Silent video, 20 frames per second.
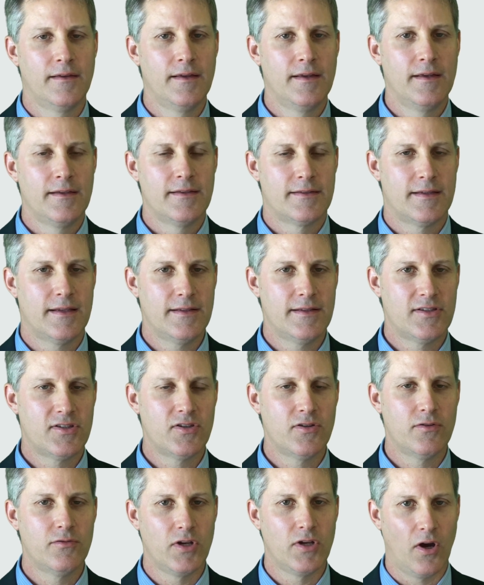since you
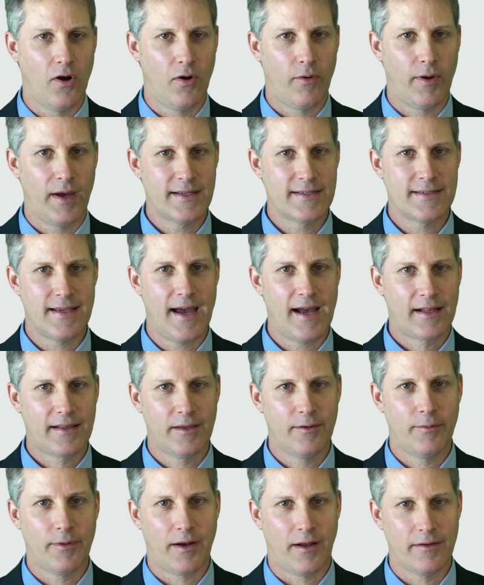know exactly
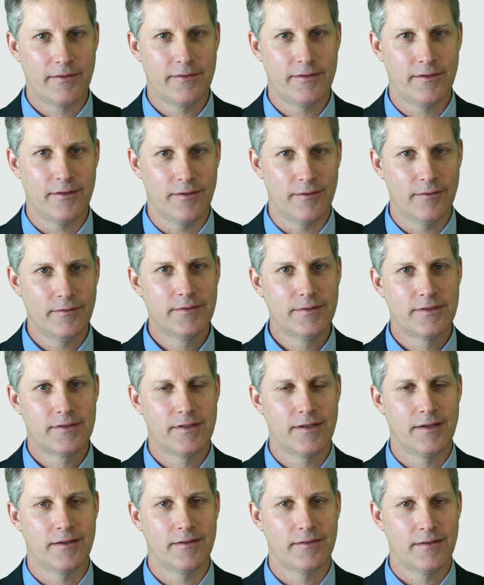what I'll do
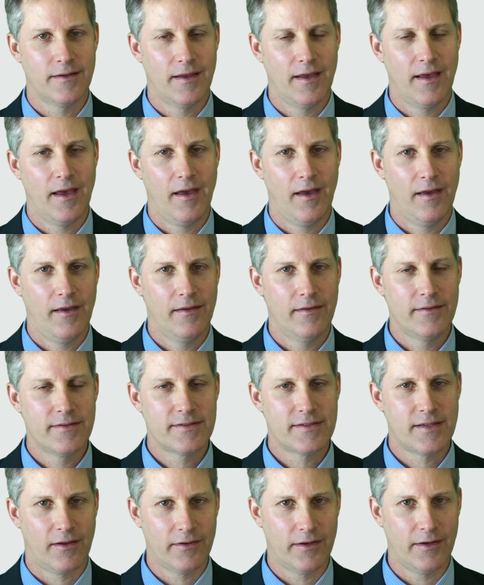to
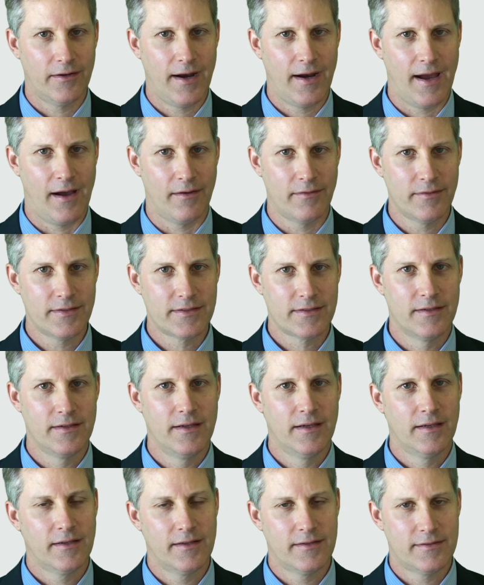sell your house,
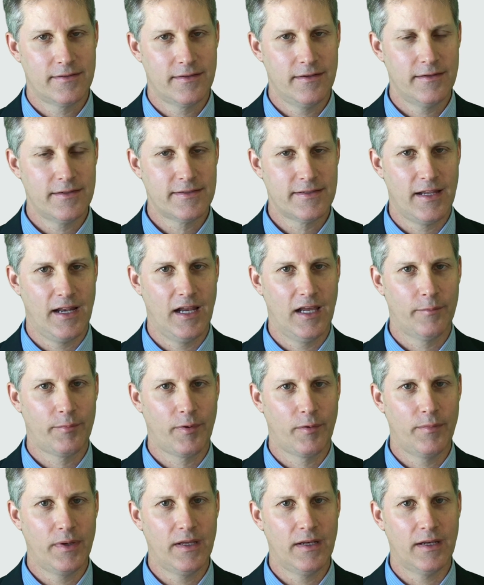consider setting up a
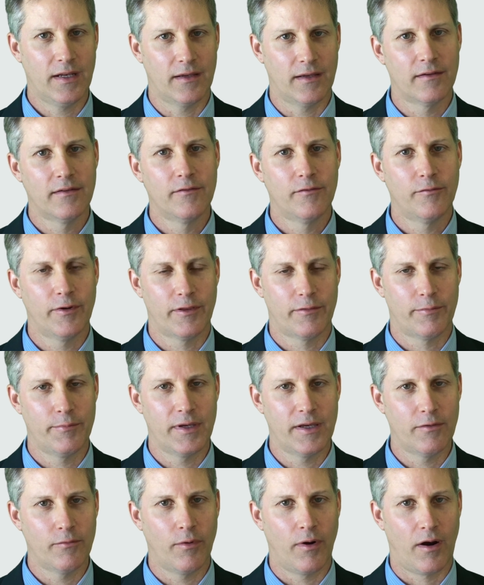meeting with me
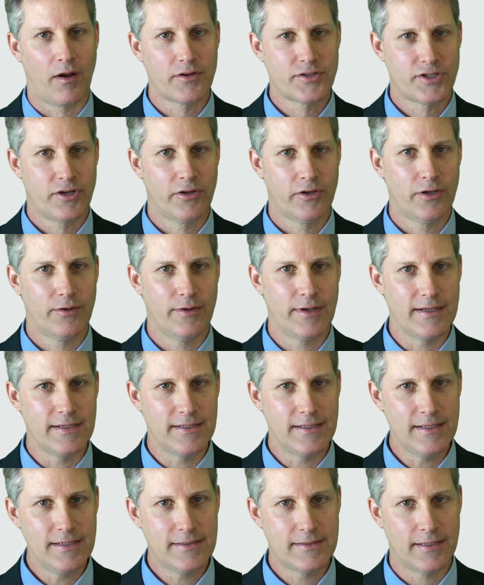where I'll show you in
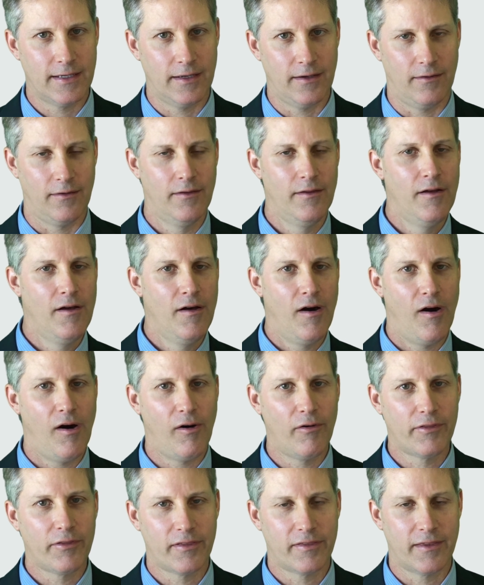detail all
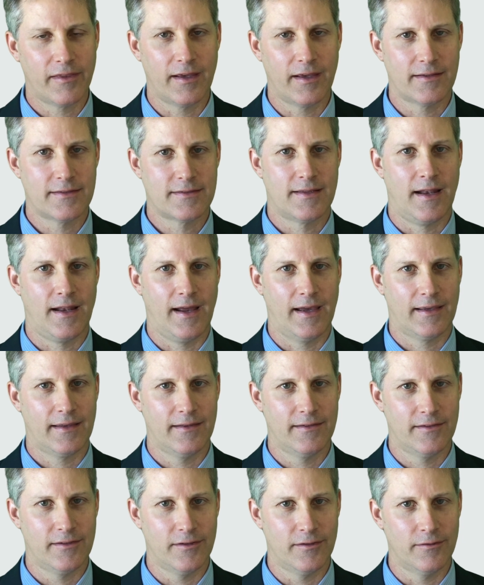the things that I can
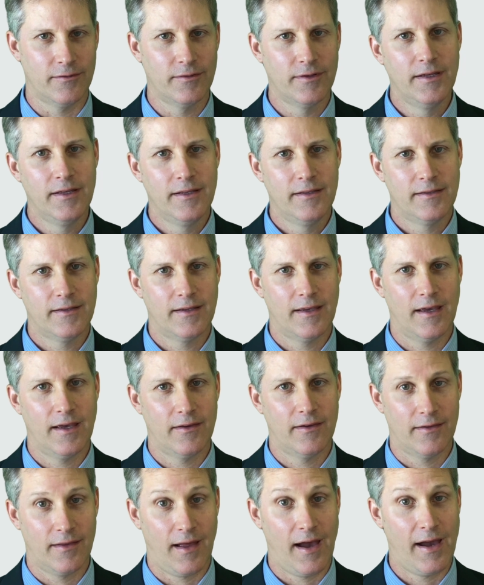do to get you
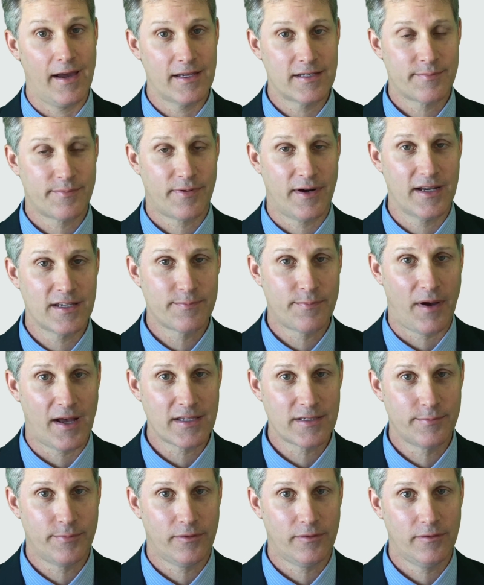the highest price
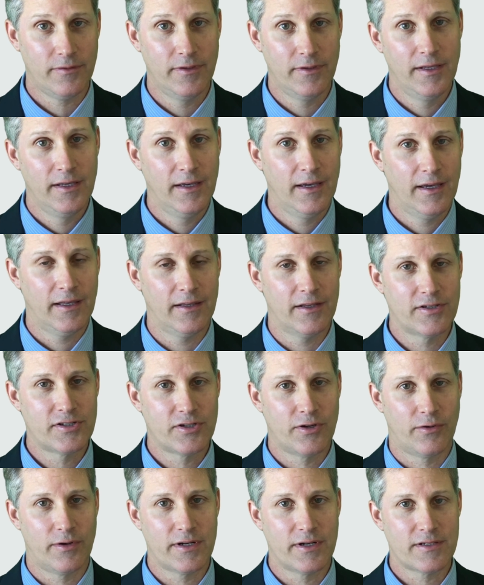possible in the
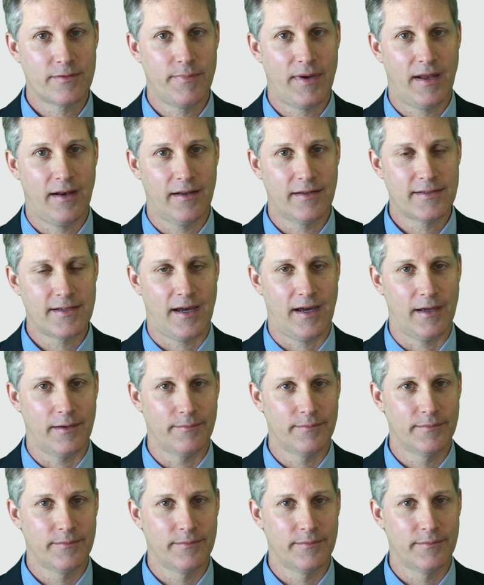shortest amount of time.